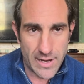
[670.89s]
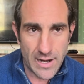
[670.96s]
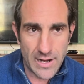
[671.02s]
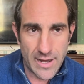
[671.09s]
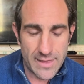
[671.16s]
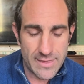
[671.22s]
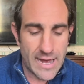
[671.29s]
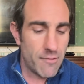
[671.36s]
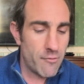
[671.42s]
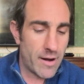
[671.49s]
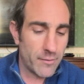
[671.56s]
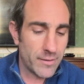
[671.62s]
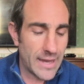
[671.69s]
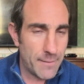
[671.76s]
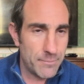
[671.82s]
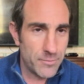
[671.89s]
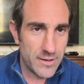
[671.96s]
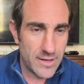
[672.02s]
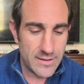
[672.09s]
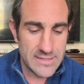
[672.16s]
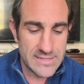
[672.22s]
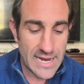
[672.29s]
I like that round Kempton
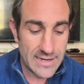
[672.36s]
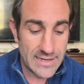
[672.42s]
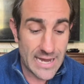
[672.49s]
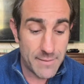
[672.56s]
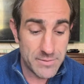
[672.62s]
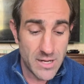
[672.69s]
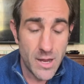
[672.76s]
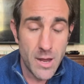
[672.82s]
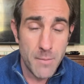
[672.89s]
in these handicaps,